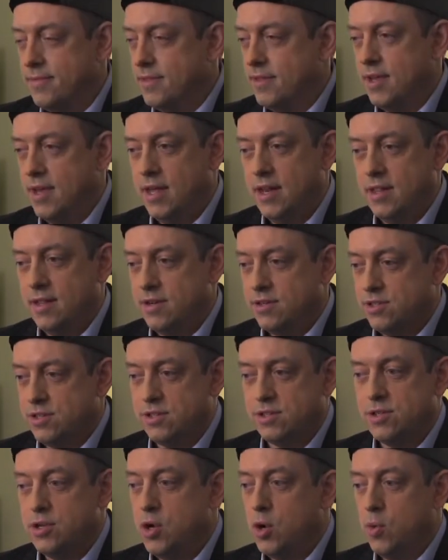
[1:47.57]
and there's
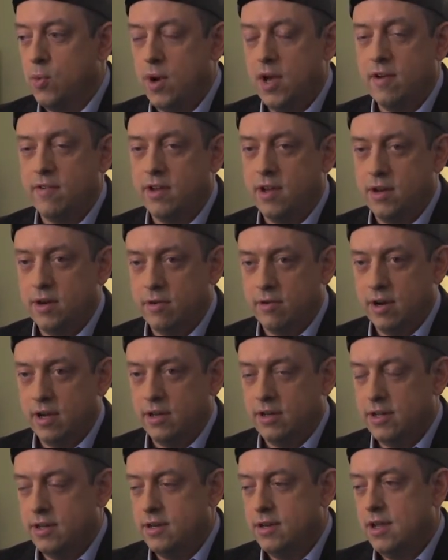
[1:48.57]
just no way of getting
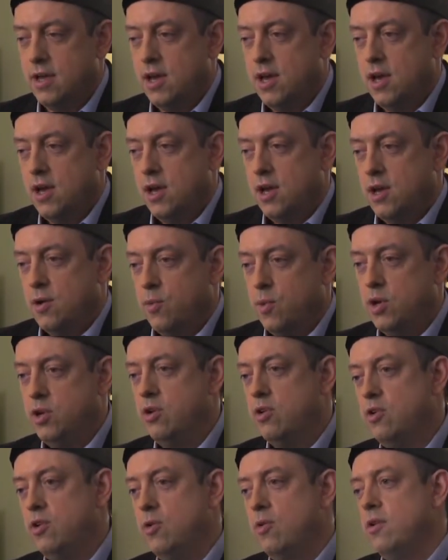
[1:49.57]
around it. When
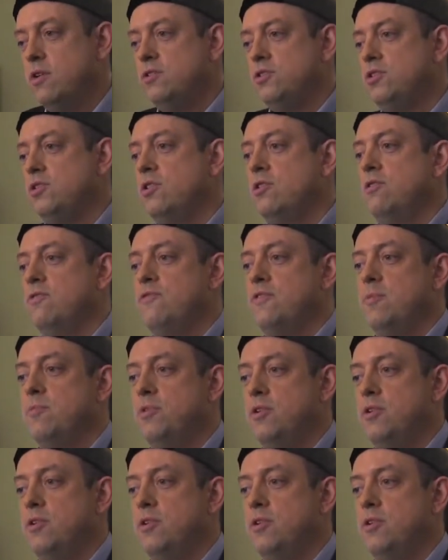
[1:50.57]
you're doing a show from